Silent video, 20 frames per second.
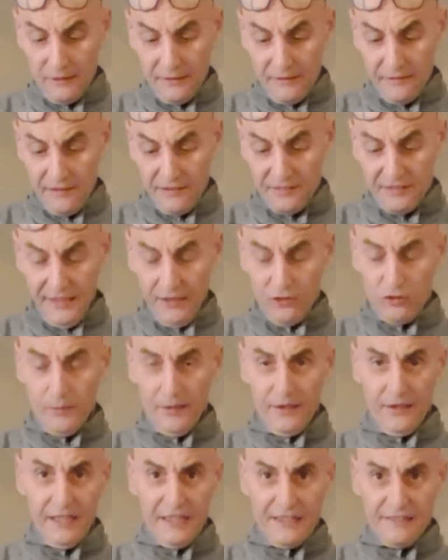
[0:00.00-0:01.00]
This is down to
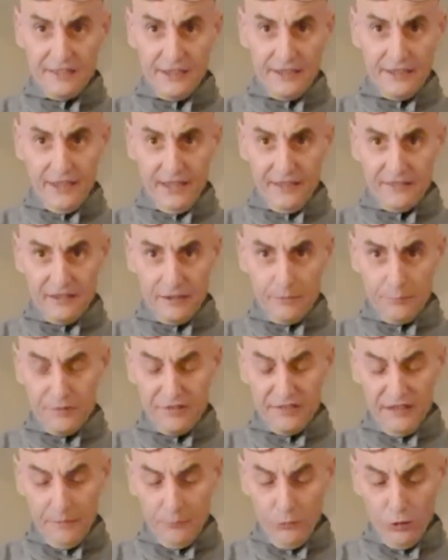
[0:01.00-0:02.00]
about
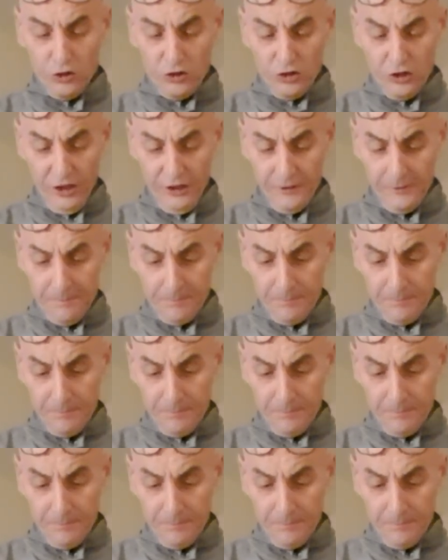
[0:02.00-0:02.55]
18-19% moisture.